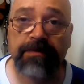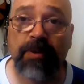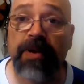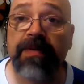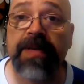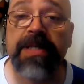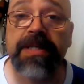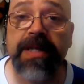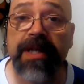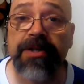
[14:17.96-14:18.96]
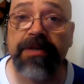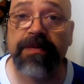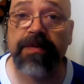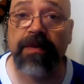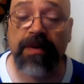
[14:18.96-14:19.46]
point of destination
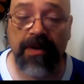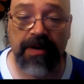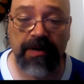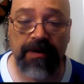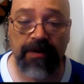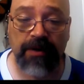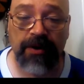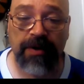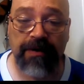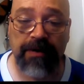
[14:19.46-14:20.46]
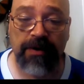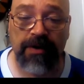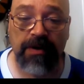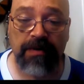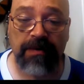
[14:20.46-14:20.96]
for you, if
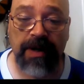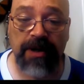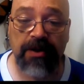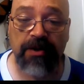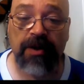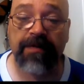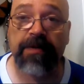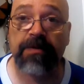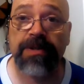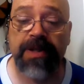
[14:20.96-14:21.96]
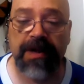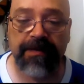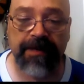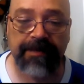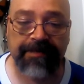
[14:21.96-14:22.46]
you're in the UFO
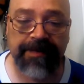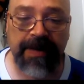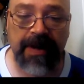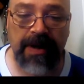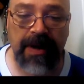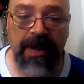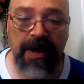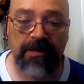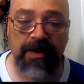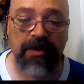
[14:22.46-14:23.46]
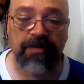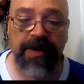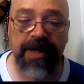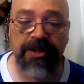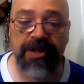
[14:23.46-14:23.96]
stuff, Myrtle
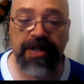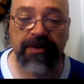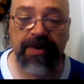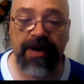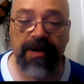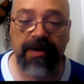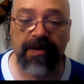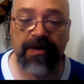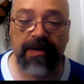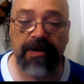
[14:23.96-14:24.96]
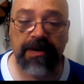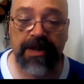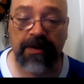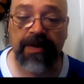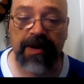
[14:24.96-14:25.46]
Beach, South
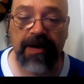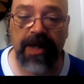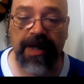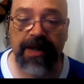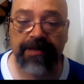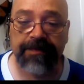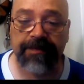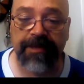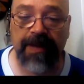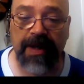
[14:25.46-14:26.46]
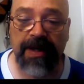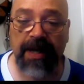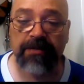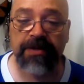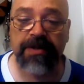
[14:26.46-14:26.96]
Carolina,
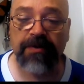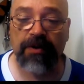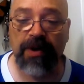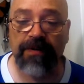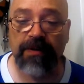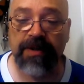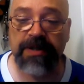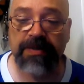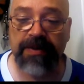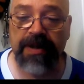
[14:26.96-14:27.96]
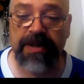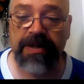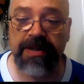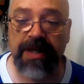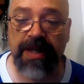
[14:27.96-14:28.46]
Encounters of the UFO
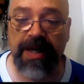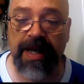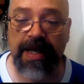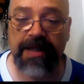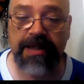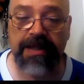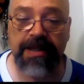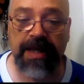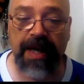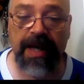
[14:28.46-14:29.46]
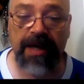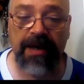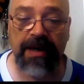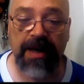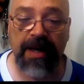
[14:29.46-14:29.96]
Experience. It's
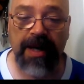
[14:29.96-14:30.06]
a